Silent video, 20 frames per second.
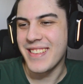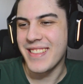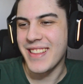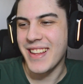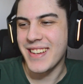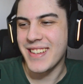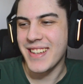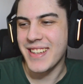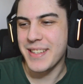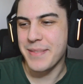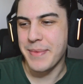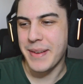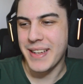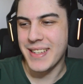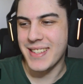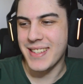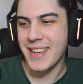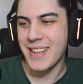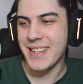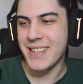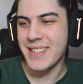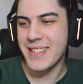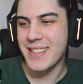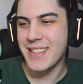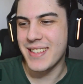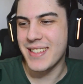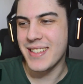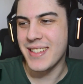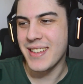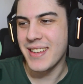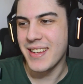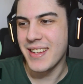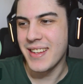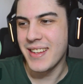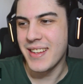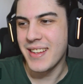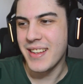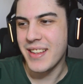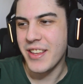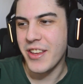That does make sense.
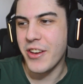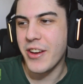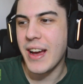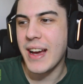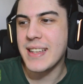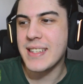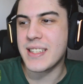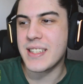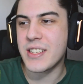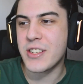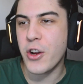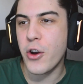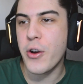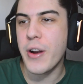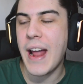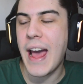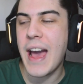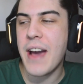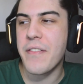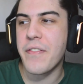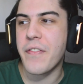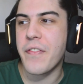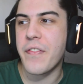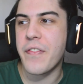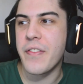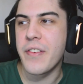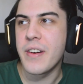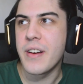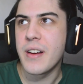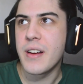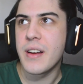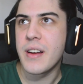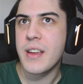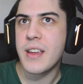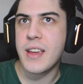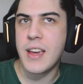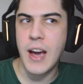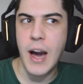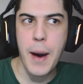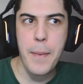You guys don't have
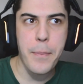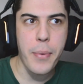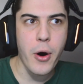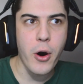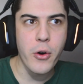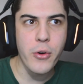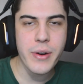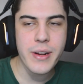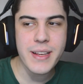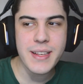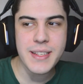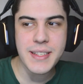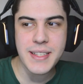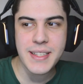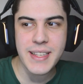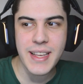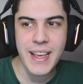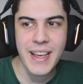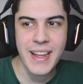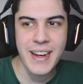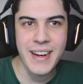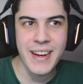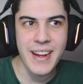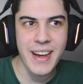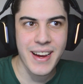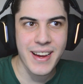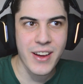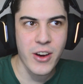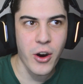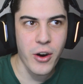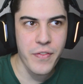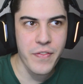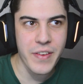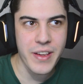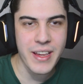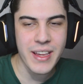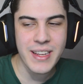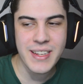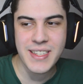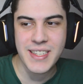cup holders in a
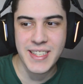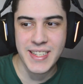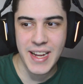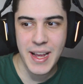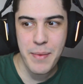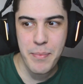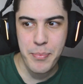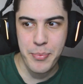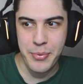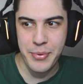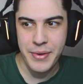coffee ship?